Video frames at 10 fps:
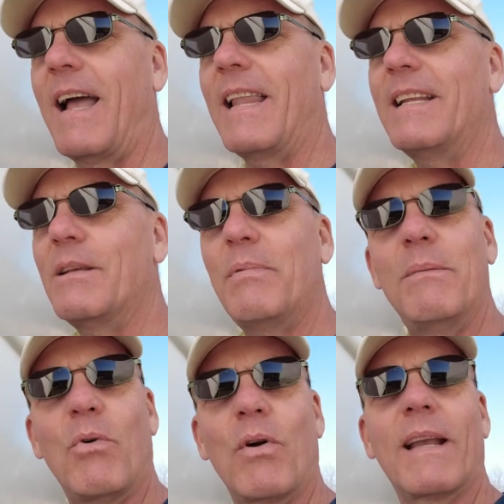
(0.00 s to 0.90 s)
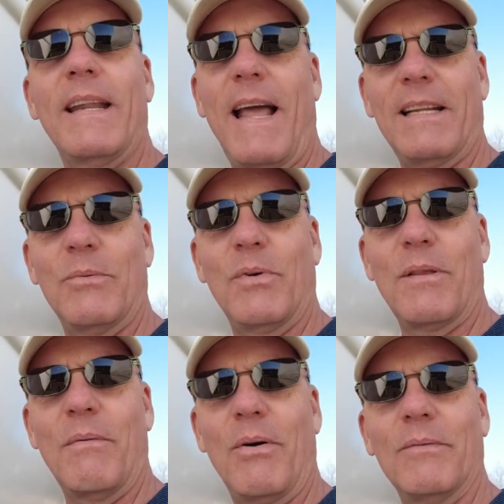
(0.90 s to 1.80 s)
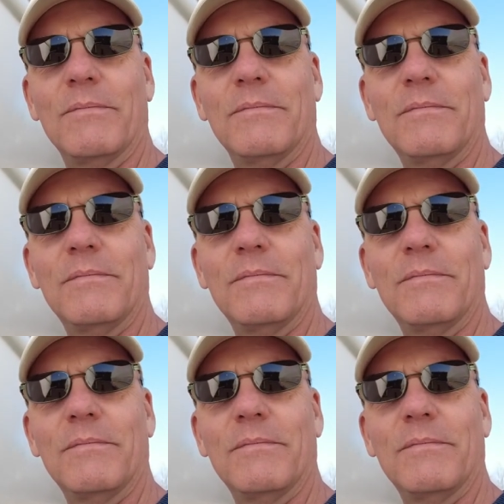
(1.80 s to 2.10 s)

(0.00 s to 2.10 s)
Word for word: like to be more connected with the boat.